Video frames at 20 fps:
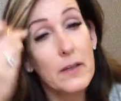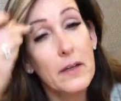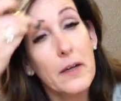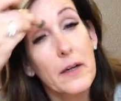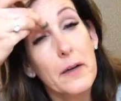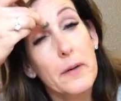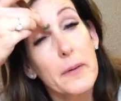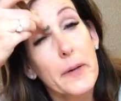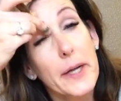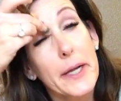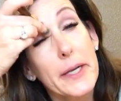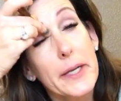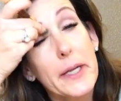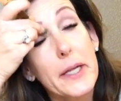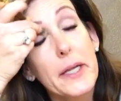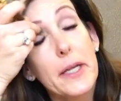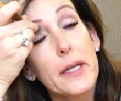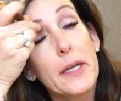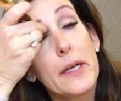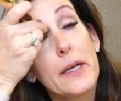
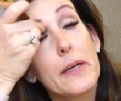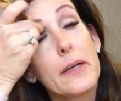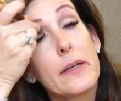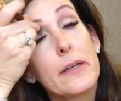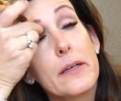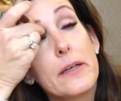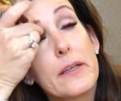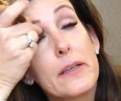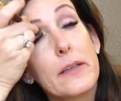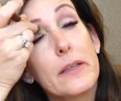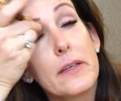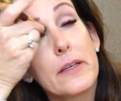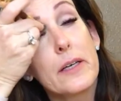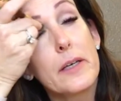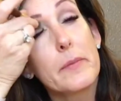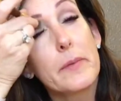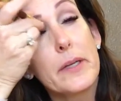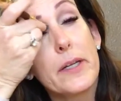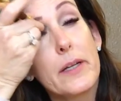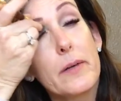Alrighty. And
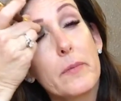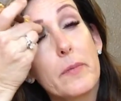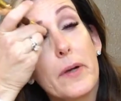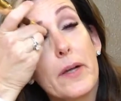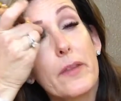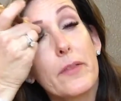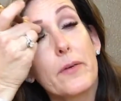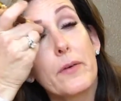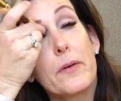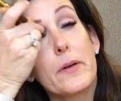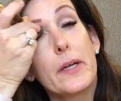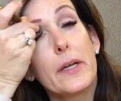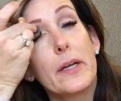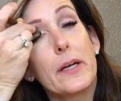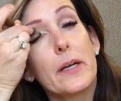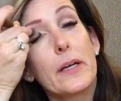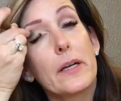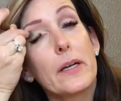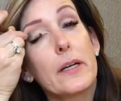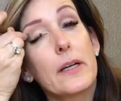coming up right through
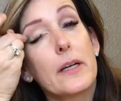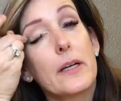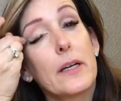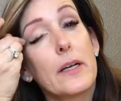here.